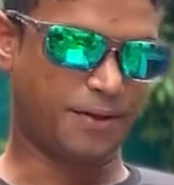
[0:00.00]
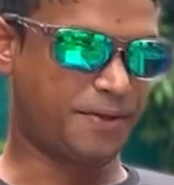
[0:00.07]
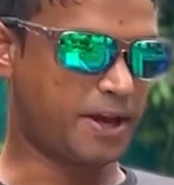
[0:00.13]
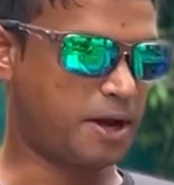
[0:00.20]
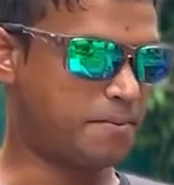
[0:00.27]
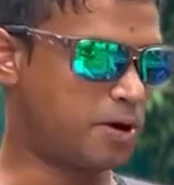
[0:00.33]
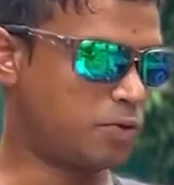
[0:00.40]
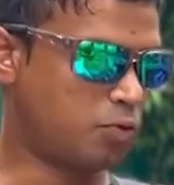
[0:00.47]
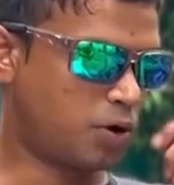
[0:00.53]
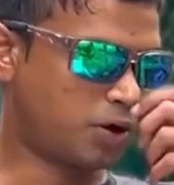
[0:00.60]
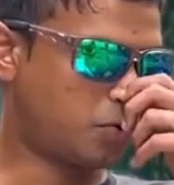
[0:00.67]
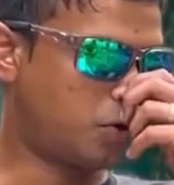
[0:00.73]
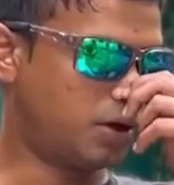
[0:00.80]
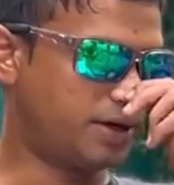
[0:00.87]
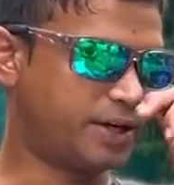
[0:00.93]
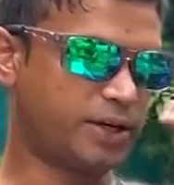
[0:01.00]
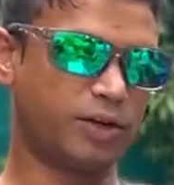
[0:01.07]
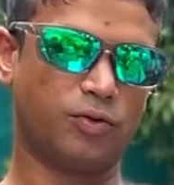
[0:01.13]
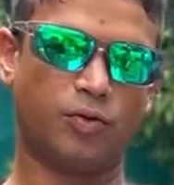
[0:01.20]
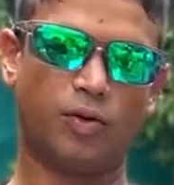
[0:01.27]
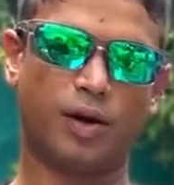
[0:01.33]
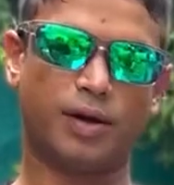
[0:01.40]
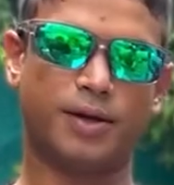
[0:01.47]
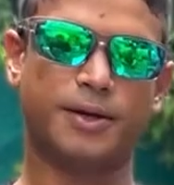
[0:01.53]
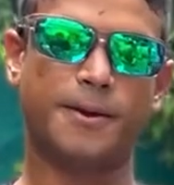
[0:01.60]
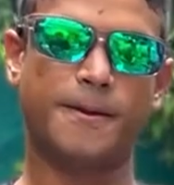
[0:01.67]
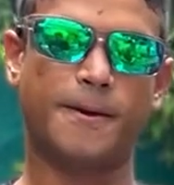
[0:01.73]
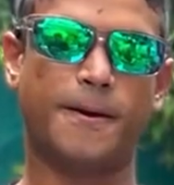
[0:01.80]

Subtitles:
want to think about what quality you want.